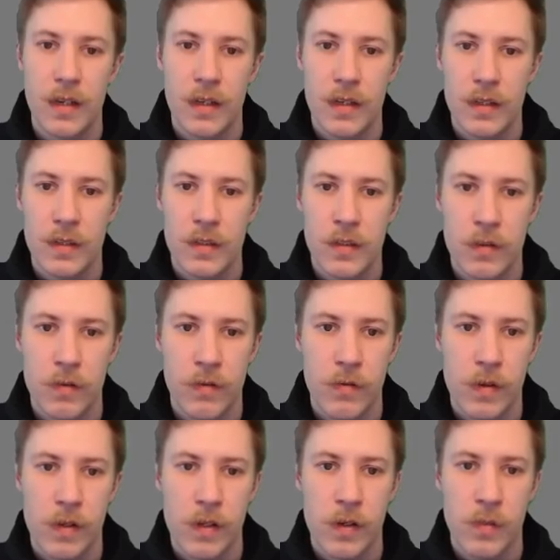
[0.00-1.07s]
So if we
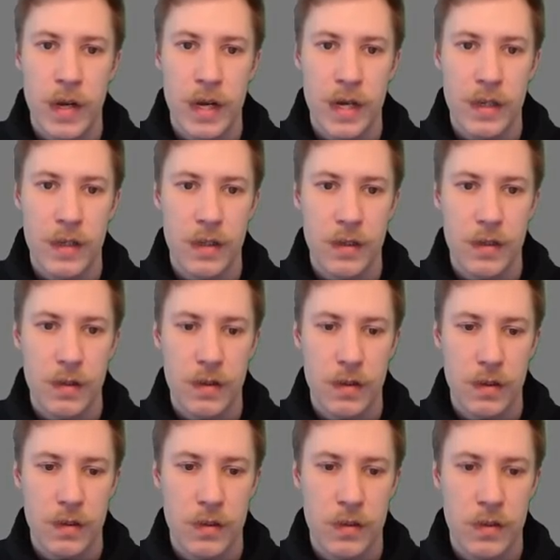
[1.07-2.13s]
go back
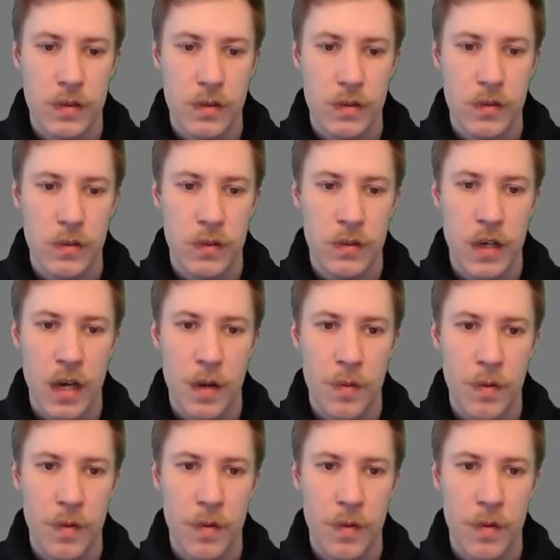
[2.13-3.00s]
to the top,